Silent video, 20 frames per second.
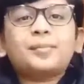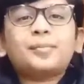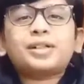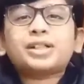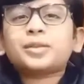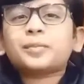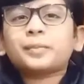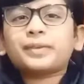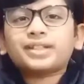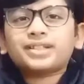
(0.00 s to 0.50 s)

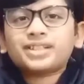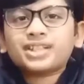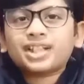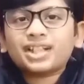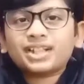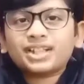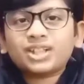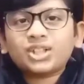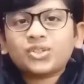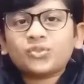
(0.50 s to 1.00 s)
But Miss
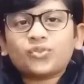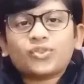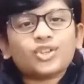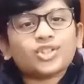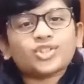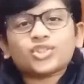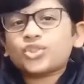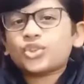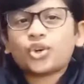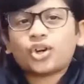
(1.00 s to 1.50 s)
Honey
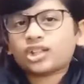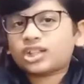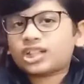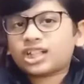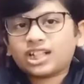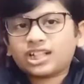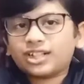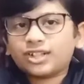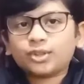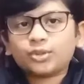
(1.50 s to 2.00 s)
was
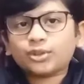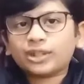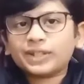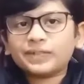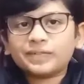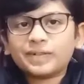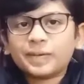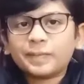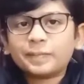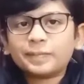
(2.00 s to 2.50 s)
not ready to
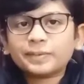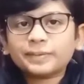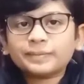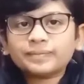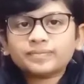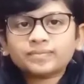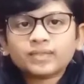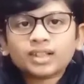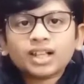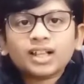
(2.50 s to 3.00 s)
give up.
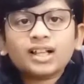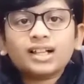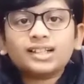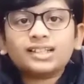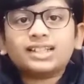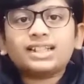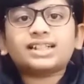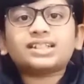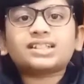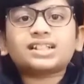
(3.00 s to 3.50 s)

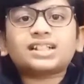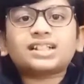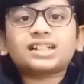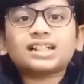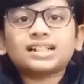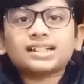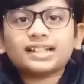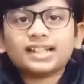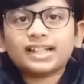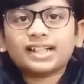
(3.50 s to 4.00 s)
Later
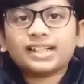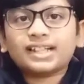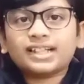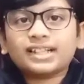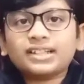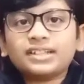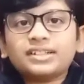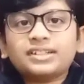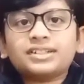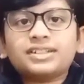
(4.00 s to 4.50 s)
that
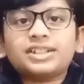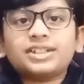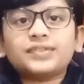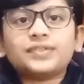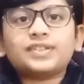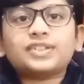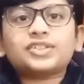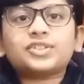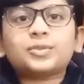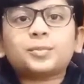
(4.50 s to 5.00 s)
day,
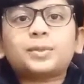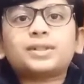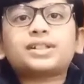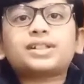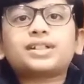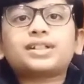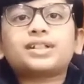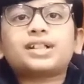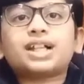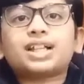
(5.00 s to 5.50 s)
she went to
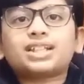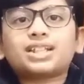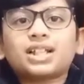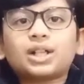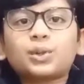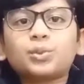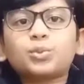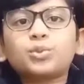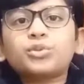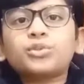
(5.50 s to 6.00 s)
Matilda's
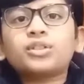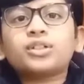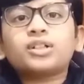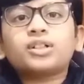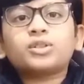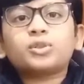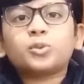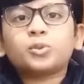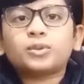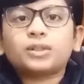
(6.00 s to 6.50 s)
house
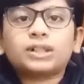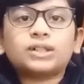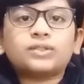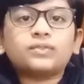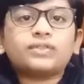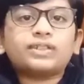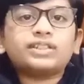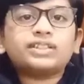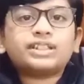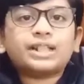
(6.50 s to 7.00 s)
to
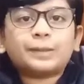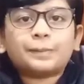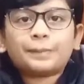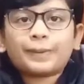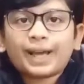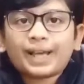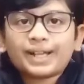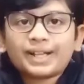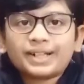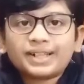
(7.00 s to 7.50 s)
convince her
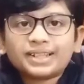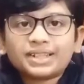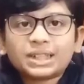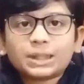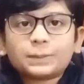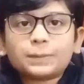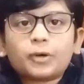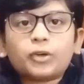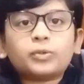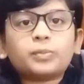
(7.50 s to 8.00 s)
parents
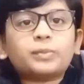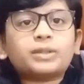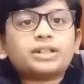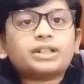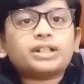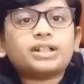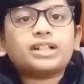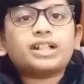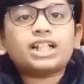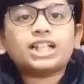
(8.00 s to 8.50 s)
about
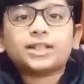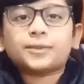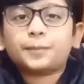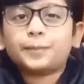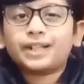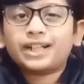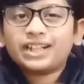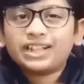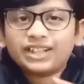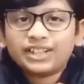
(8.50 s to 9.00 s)
Matilda's
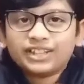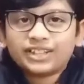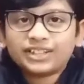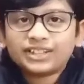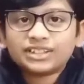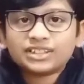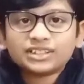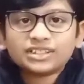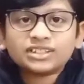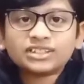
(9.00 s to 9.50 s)

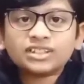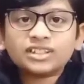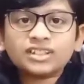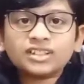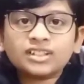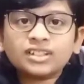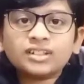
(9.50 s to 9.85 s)
brilliance.